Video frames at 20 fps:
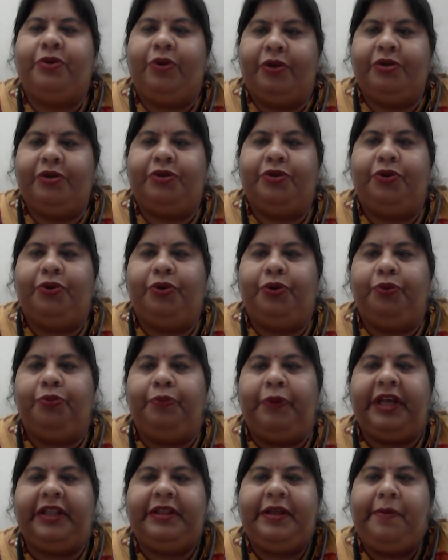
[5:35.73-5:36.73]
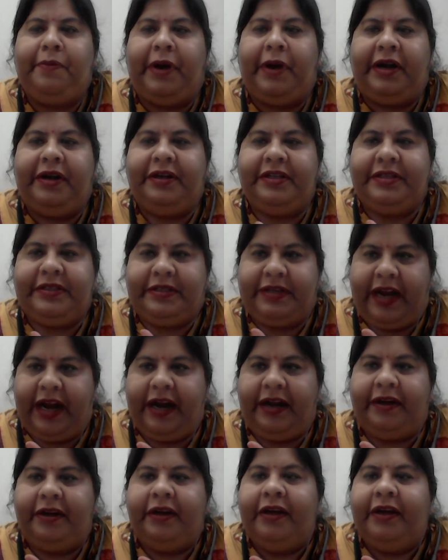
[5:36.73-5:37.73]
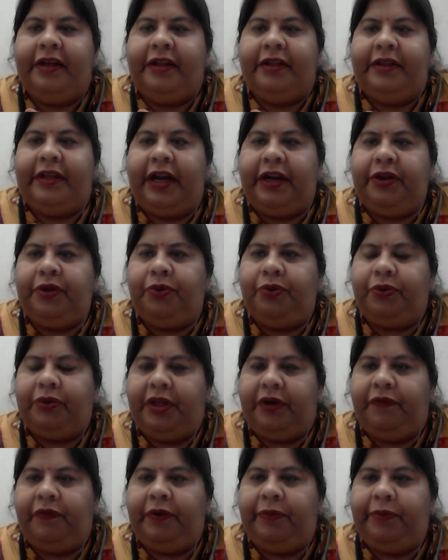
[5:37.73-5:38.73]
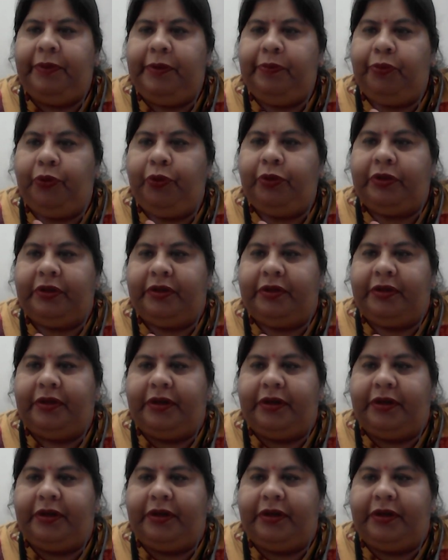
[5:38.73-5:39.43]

also to make them understand that there will be both